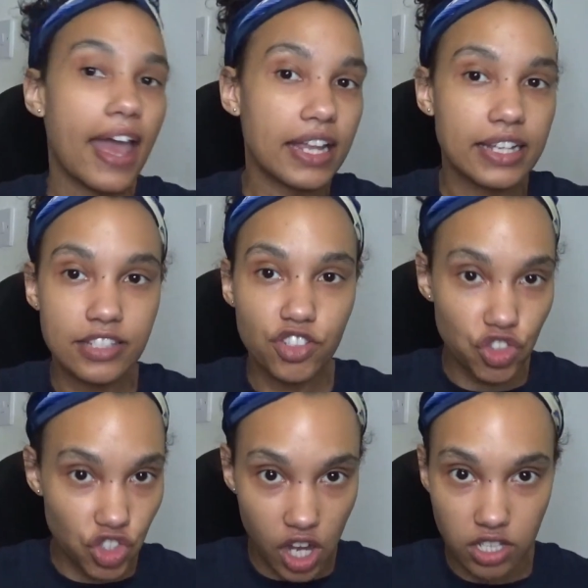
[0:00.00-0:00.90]
It is
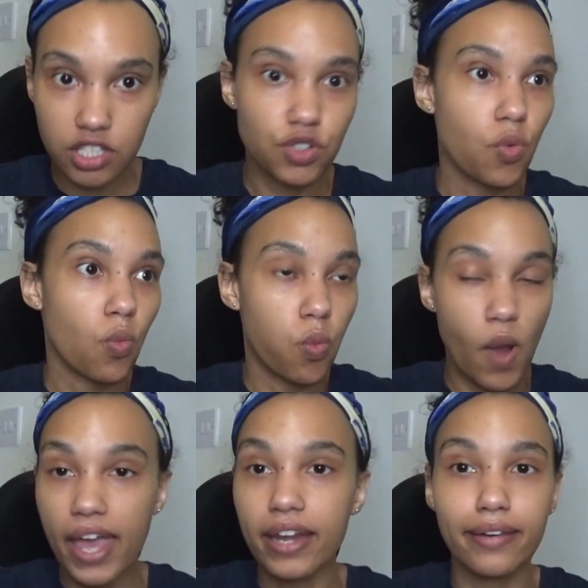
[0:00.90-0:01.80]
just
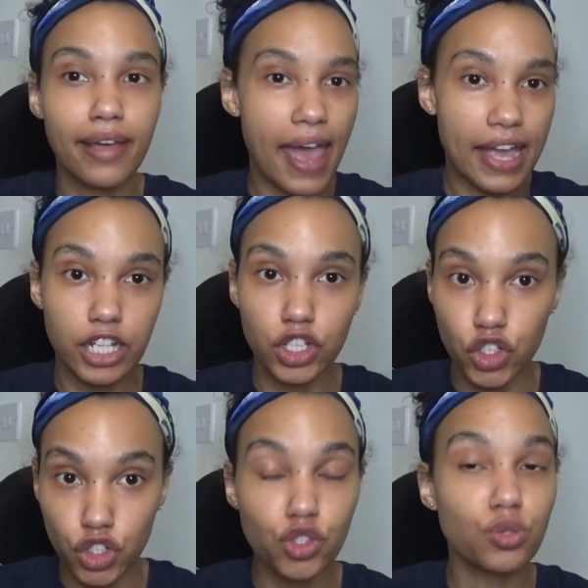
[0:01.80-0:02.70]
when a
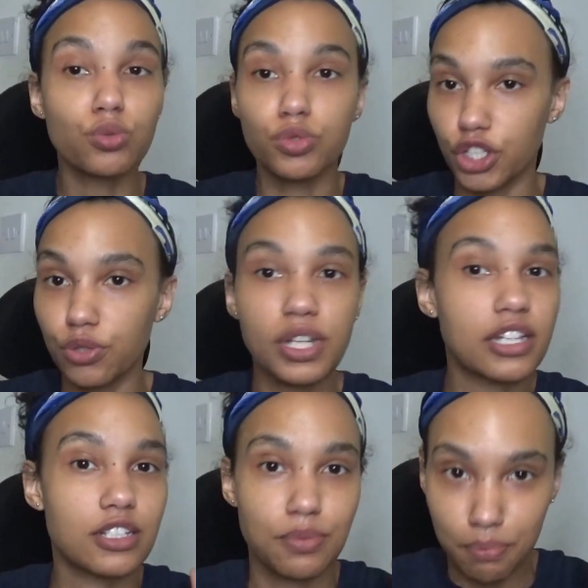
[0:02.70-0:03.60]
new
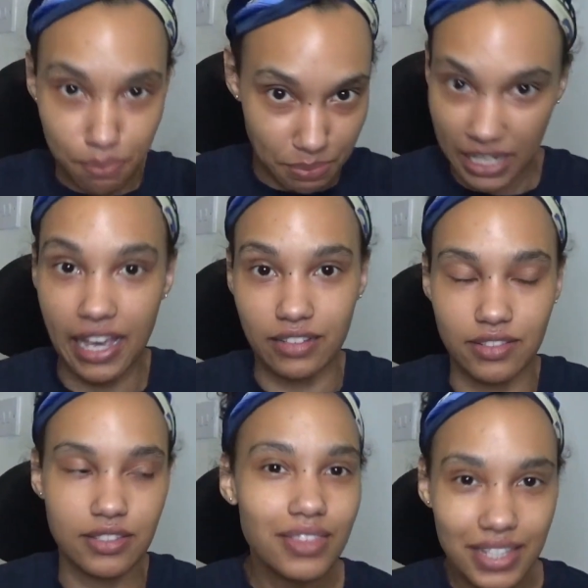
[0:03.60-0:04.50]
unit
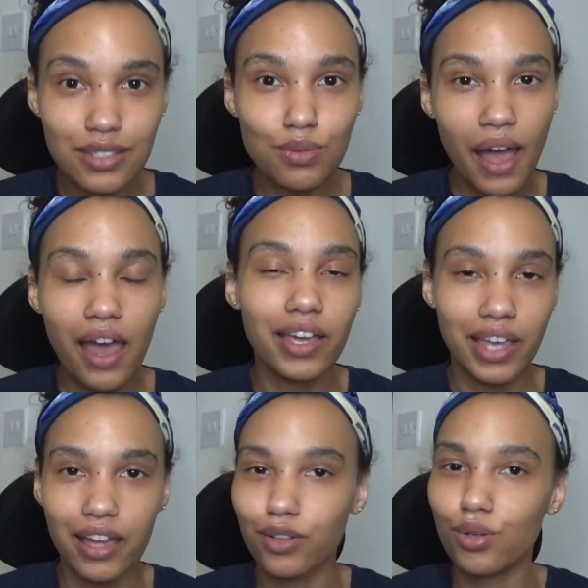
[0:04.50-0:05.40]
begins. This is where,
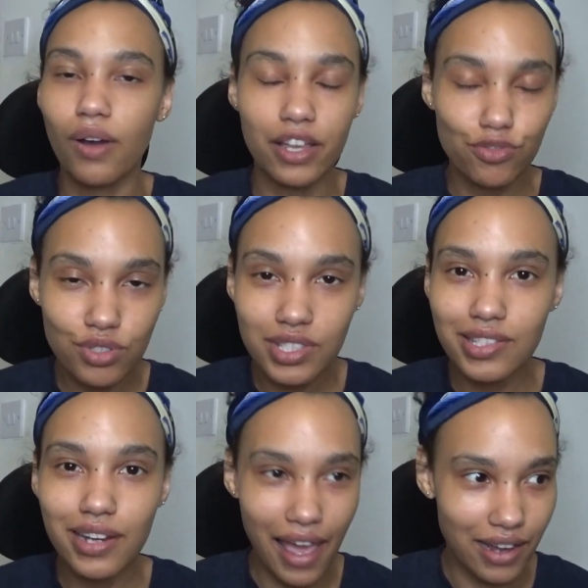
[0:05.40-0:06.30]
again, your
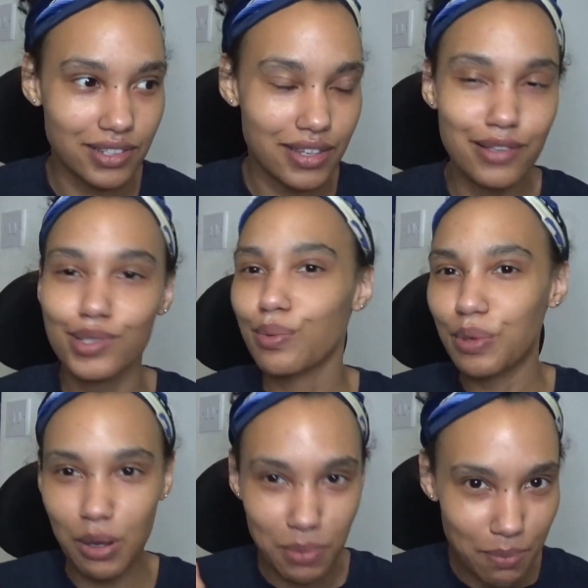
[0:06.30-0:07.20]
entrances and exits are
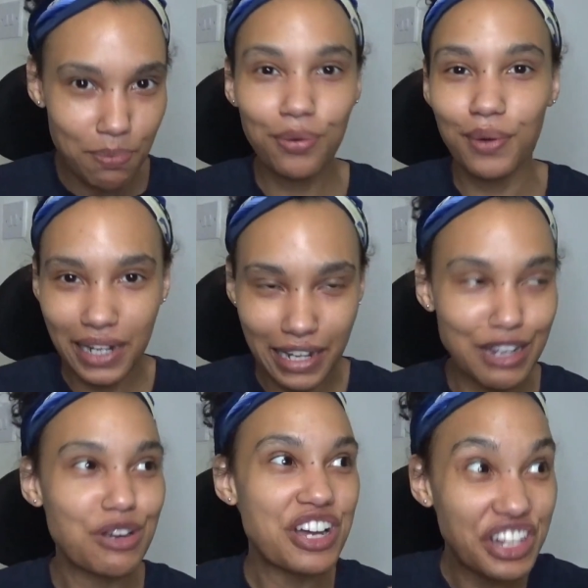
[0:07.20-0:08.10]
going to be
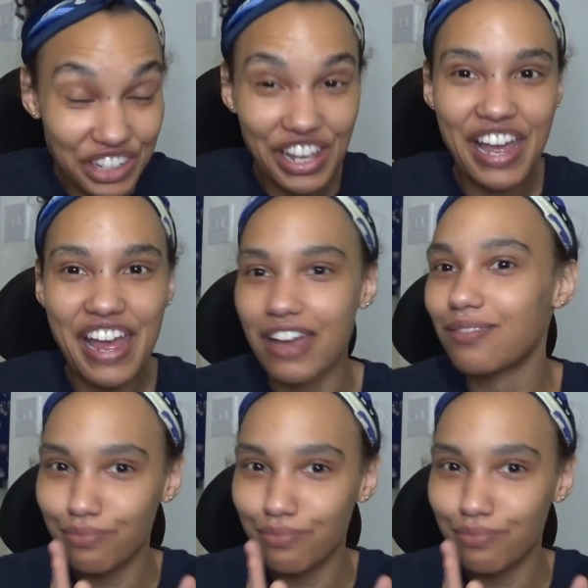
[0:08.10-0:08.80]
pretty clear.